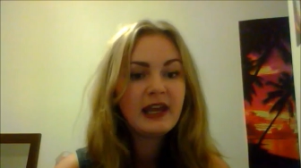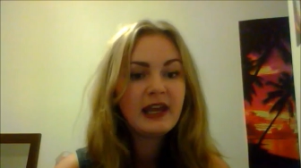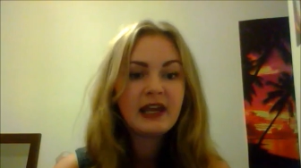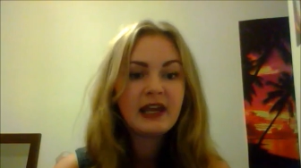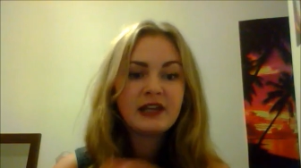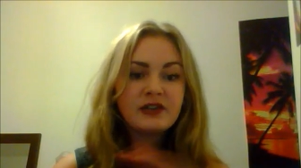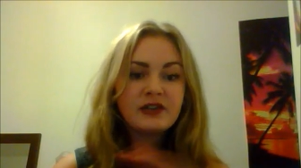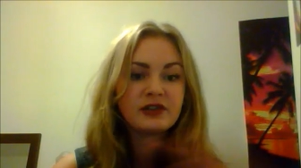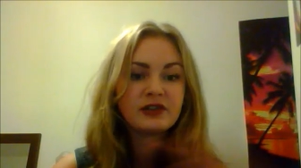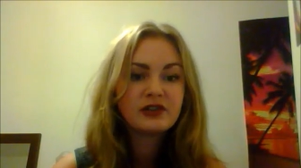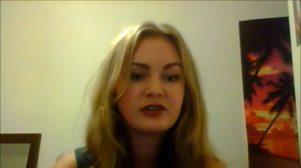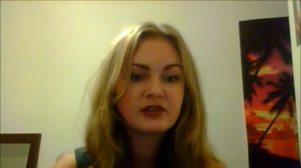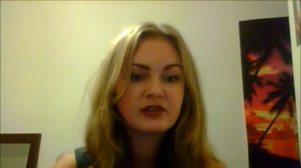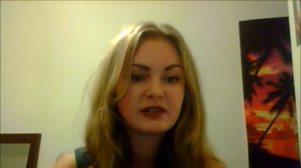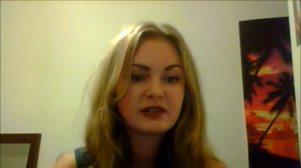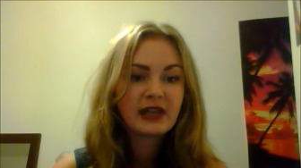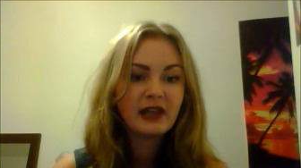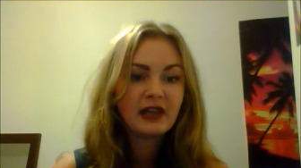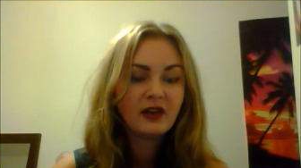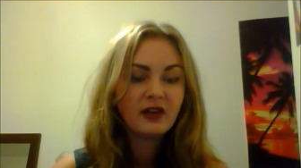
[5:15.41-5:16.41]
It doesn't
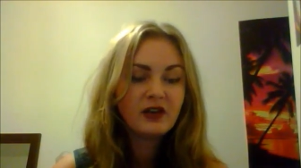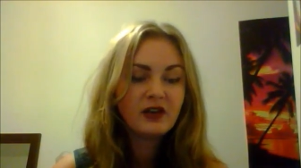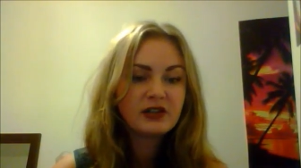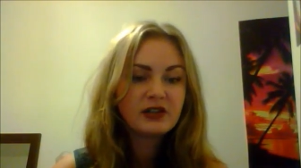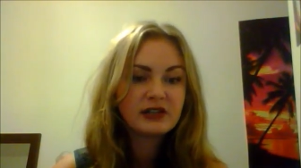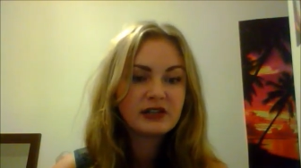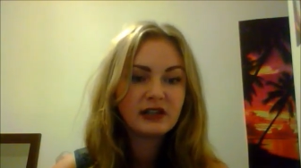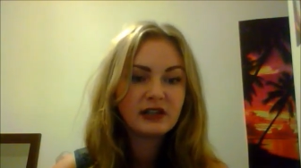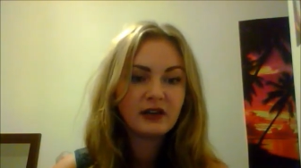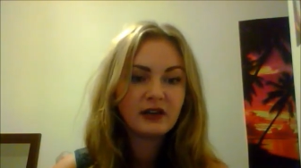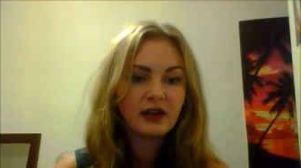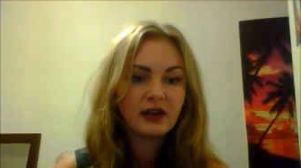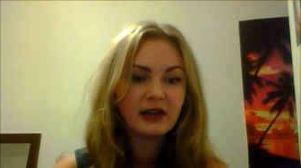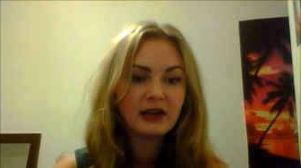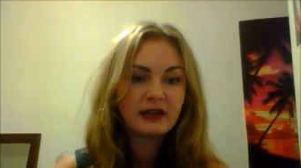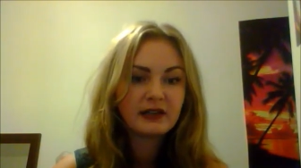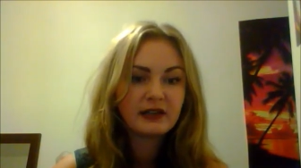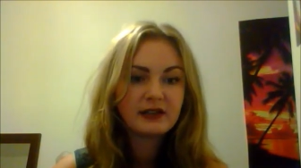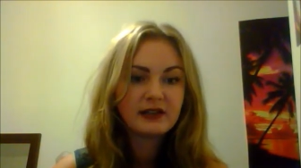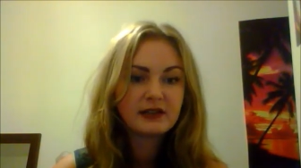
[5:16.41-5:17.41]
just get lost in
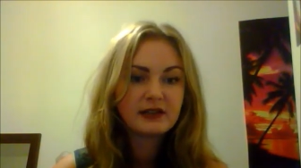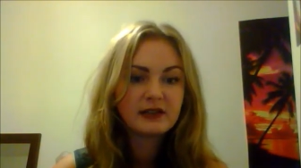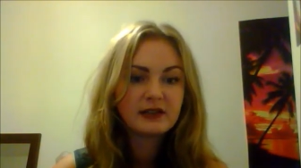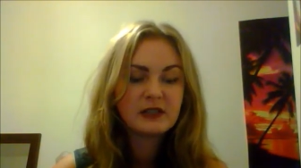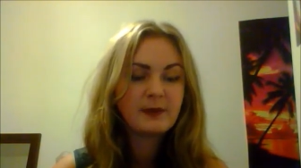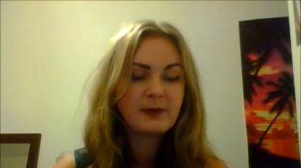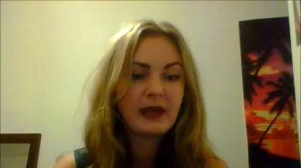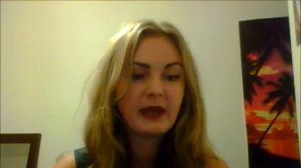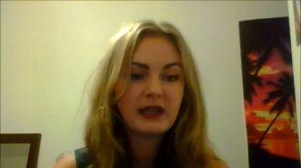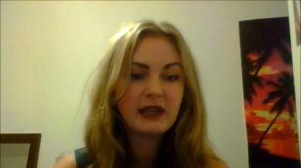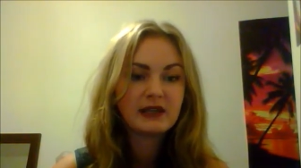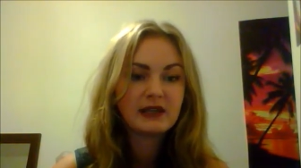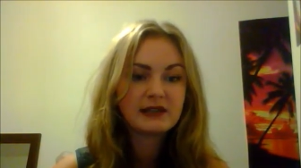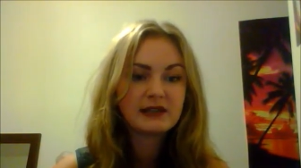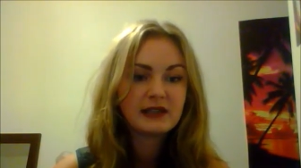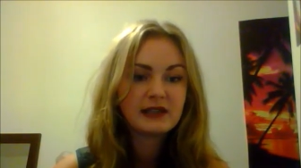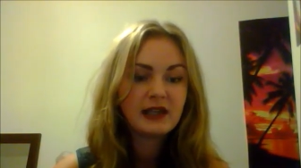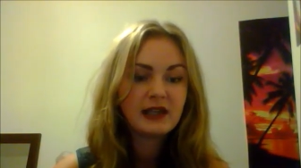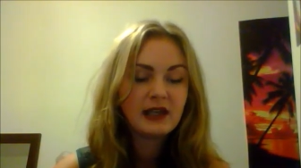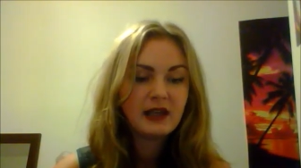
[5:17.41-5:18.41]
like space.